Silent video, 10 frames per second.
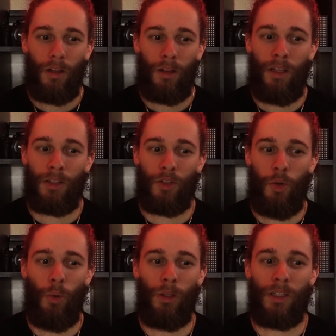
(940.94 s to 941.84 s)
this
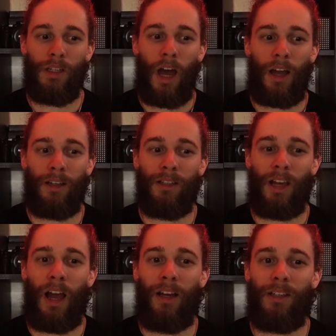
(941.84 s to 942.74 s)
tool is not
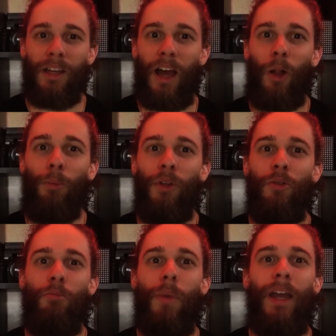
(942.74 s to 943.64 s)
designed to help you
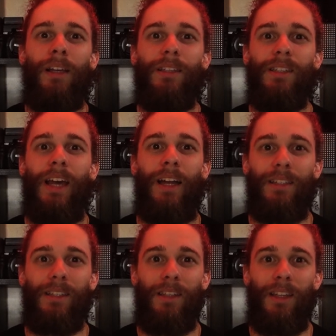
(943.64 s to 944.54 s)
make
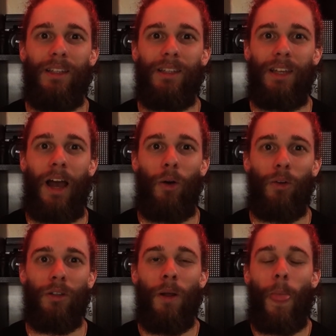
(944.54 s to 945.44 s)
sets that
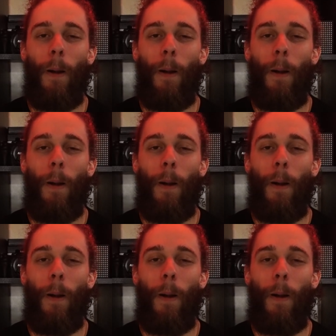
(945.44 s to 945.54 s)
sound